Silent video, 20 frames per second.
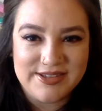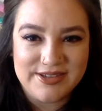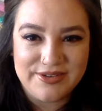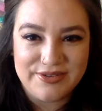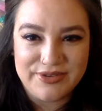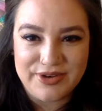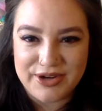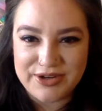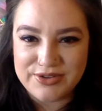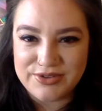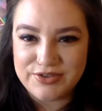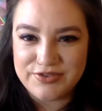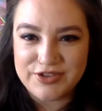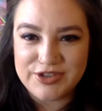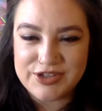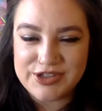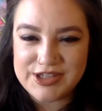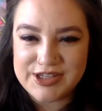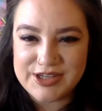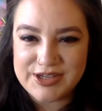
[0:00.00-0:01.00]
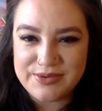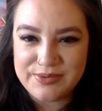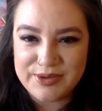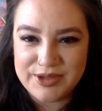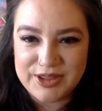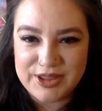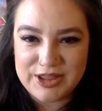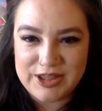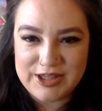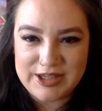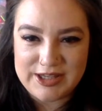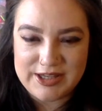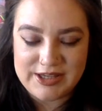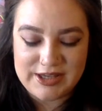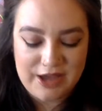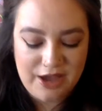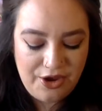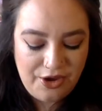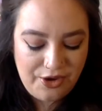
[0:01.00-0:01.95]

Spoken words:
of controversy with the